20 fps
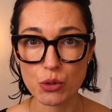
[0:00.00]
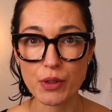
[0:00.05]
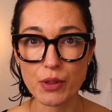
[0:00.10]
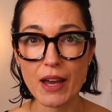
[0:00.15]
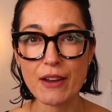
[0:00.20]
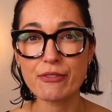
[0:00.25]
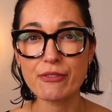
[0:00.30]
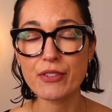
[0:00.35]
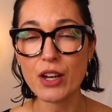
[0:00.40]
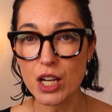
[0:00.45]

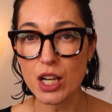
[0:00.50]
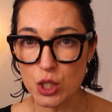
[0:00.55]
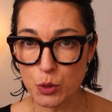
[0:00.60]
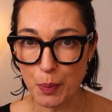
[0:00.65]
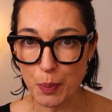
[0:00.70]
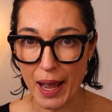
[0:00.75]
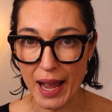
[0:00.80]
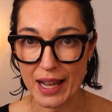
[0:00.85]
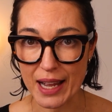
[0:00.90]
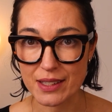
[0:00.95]
their first
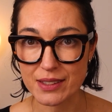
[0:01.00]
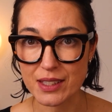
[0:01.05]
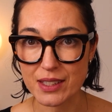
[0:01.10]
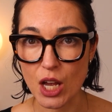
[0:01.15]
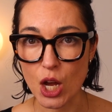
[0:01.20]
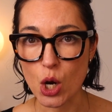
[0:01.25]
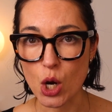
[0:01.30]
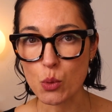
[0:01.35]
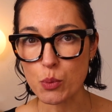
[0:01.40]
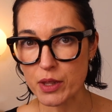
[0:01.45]
pass
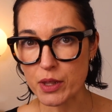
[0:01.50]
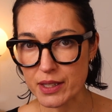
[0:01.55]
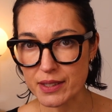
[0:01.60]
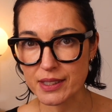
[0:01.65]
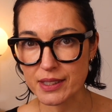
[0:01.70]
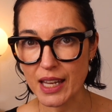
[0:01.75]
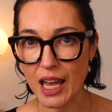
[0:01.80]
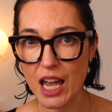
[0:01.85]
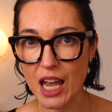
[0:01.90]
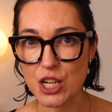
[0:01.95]
with a
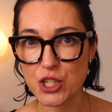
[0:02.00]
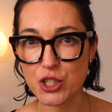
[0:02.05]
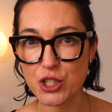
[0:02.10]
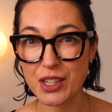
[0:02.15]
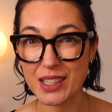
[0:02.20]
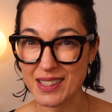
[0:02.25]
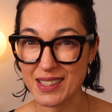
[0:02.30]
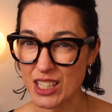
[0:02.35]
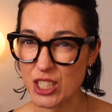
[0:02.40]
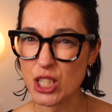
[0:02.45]
sketch
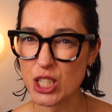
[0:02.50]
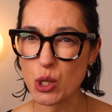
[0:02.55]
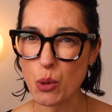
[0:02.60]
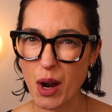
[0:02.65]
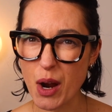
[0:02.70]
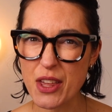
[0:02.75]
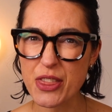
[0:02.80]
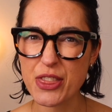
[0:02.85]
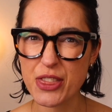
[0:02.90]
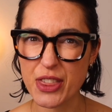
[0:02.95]
that's actually
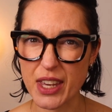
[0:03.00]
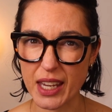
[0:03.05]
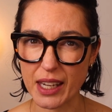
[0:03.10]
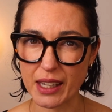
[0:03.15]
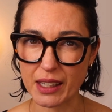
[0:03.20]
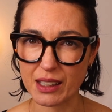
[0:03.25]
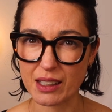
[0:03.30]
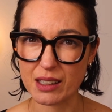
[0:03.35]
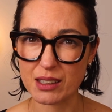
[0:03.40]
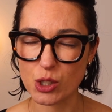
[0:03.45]
quite
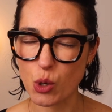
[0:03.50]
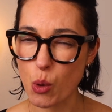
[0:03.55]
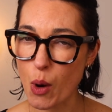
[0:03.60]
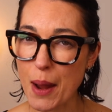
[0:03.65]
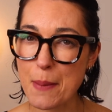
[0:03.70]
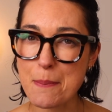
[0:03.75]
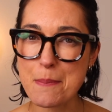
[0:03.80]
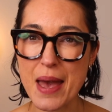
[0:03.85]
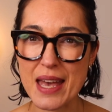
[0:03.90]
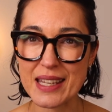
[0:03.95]
thick,
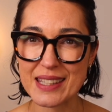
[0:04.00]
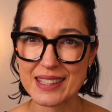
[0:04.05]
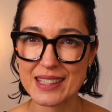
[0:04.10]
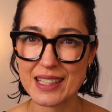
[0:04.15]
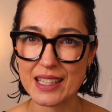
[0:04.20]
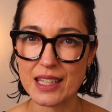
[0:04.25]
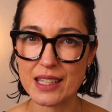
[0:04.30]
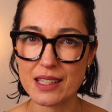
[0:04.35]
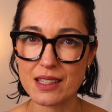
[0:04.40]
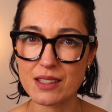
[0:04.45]
quite
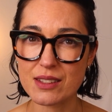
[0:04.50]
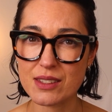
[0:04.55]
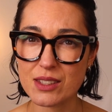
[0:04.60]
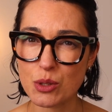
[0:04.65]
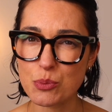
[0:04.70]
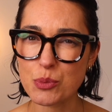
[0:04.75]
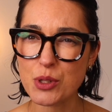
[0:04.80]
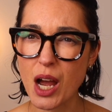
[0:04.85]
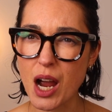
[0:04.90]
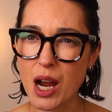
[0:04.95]
messy, and
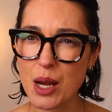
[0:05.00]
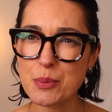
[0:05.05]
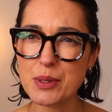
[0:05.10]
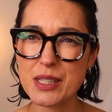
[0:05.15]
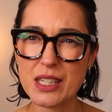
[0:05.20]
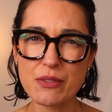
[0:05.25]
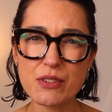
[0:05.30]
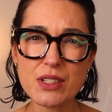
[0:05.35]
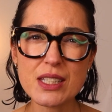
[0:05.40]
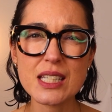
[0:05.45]

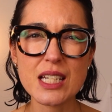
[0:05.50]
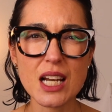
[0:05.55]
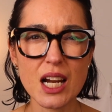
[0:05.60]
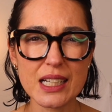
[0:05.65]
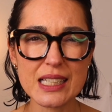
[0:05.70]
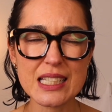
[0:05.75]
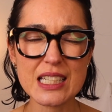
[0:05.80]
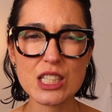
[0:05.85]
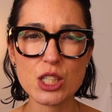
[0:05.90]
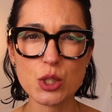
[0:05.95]
sometimes even
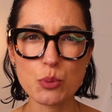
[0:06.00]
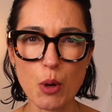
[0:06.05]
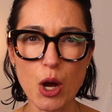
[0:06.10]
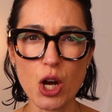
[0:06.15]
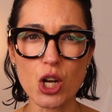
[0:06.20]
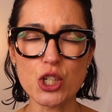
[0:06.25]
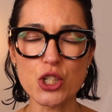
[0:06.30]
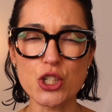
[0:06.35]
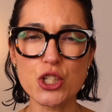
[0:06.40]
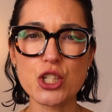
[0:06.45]
slightly
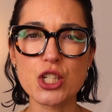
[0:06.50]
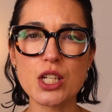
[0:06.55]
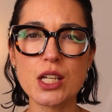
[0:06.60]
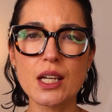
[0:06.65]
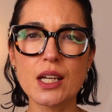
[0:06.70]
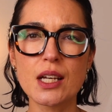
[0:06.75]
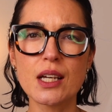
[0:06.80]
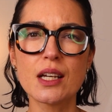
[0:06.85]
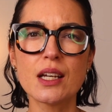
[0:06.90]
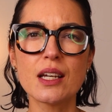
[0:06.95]
smudged.
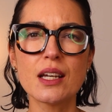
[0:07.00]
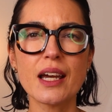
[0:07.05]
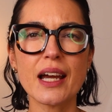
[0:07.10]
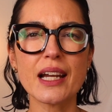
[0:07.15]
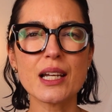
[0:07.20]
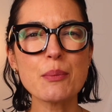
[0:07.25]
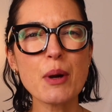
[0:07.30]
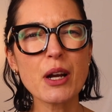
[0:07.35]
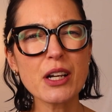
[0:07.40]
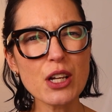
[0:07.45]

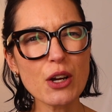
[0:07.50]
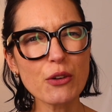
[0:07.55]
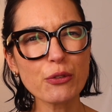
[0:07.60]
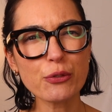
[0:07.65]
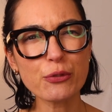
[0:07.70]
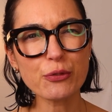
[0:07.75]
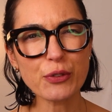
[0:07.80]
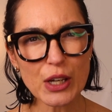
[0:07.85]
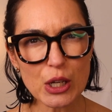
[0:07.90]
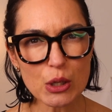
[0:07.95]
And it might not
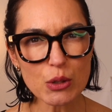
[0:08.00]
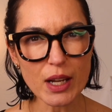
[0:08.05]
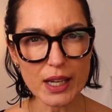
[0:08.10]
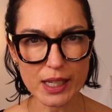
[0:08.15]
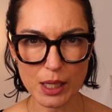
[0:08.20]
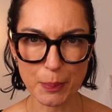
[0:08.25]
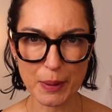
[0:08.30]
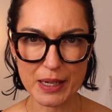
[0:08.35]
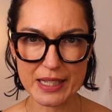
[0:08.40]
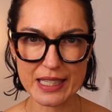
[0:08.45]
feel
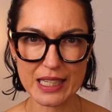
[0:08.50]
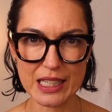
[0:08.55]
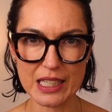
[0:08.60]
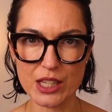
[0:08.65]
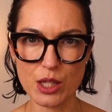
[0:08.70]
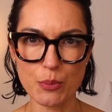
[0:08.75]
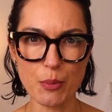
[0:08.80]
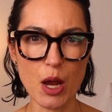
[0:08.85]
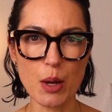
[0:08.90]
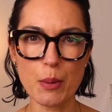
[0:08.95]
like a big deal
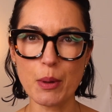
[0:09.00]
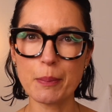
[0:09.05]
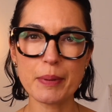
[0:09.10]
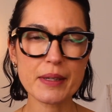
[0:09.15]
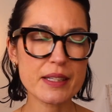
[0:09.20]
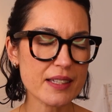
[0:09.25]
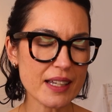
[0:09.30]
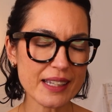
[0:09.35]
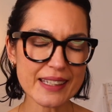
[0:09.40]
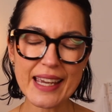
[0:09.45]
in the moment
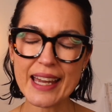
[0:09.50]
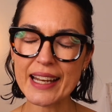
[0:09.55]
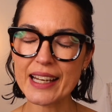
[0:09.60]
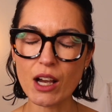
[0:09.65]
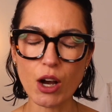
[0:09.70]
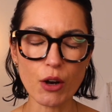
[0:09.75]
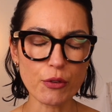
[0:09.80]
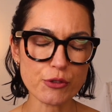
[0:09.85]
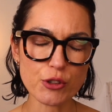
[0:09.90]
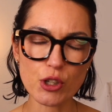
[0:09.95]
because I get
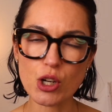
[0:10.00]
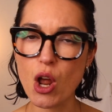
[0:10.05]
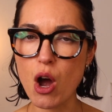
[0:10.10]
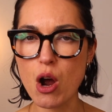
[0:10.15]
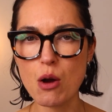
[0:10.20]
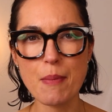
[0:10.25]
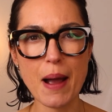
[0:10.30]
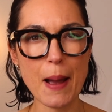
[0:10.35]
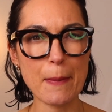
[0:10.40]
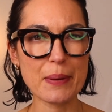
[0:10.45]
it, after a
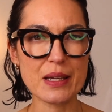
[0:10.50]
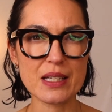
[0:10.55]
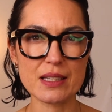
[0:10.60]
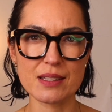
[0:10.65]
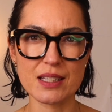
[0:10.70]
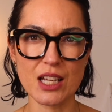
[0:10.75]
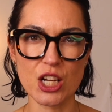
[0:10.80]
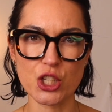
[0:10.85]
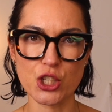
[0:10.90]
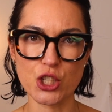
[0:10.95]
long mapping
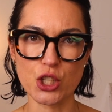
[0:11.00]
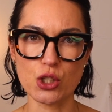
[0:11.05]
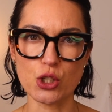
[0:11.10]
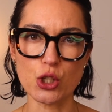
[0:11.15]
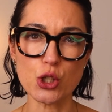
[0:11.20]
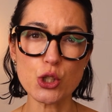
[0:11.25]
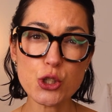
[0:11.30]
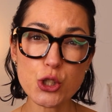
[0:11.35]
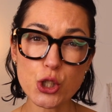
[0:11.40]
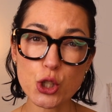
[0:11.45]

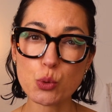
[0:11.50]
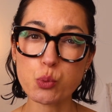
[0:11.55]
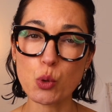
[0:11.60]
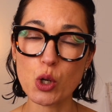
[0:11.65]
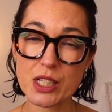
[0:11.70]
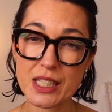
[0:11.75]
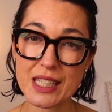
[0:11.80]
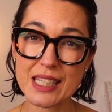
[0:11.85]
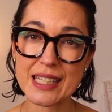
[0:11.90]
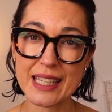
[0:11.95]
session, you just
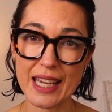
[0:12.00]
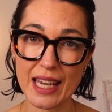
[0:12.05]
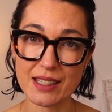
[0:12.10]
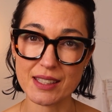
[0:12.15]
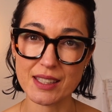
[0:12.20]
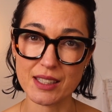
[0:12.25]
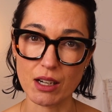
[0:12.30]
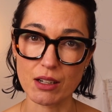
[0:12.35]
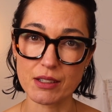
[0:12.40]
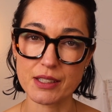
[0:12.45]
want to get
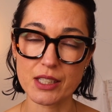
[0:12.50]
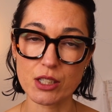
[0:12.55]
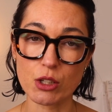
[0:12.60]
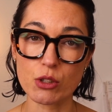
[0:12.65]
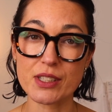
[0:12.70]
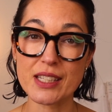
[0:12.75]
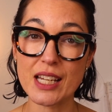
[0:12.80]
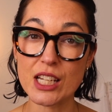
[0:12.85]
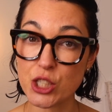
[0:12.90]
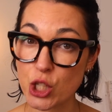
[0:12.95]
started
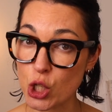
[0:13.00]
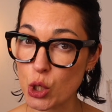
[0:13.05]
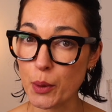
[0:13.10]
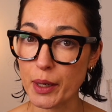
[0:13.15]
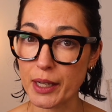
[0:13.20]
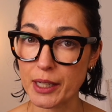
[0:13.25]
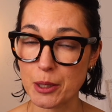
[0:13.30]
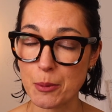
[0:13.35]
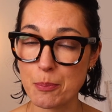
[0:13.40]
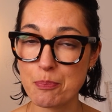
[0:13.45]
on
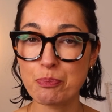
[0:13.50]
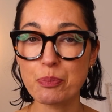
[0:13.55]
tattooing.